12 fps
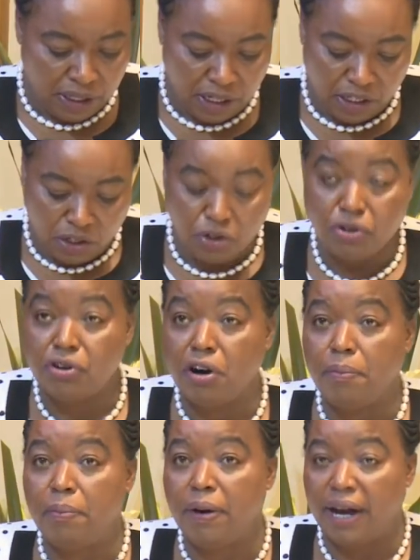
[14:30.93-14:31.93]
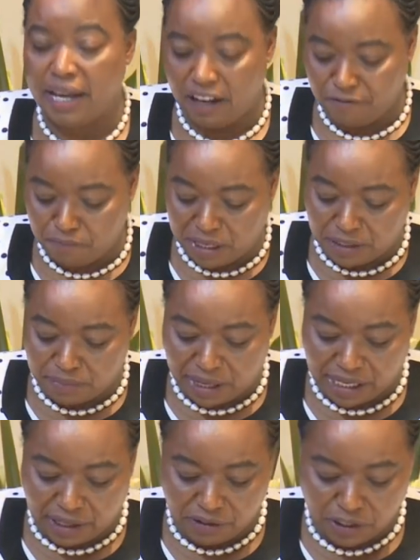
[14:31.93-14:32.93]
In Europe, I have met
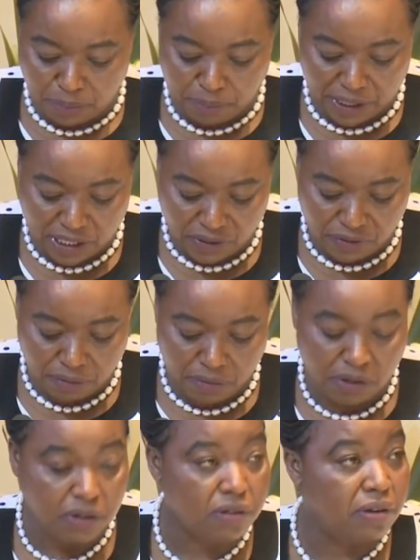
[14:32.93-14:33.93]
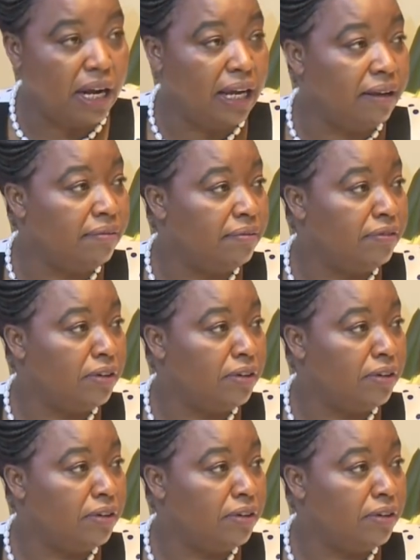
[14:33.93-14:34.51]
my counterparts from Ukraine,